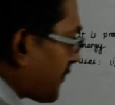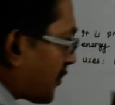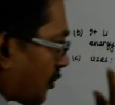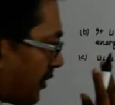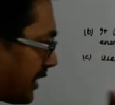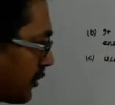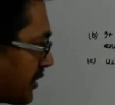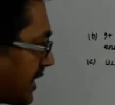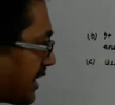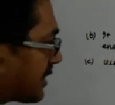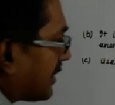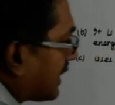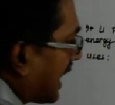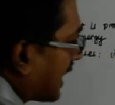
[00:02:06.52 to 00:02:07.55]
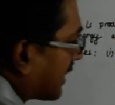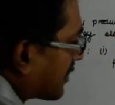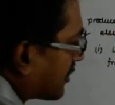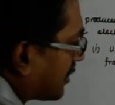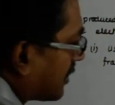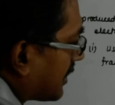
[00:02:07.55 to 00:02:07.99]

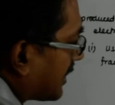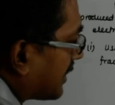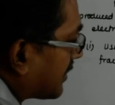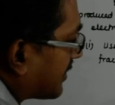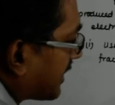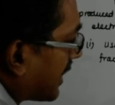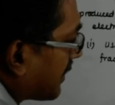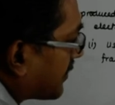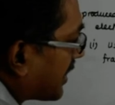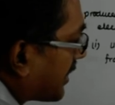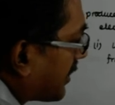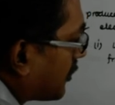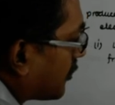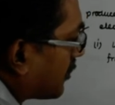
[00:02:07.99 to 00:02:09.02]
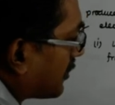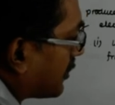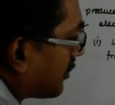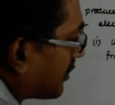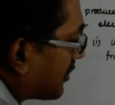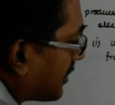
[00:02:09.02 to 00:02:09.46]
in the same thing,
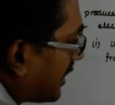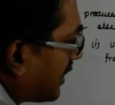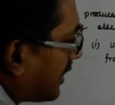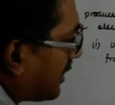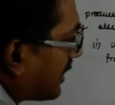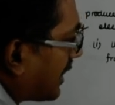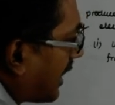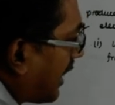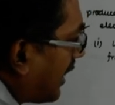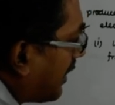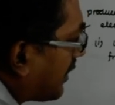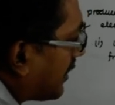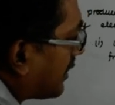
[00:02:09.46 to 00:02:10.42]
you'll see that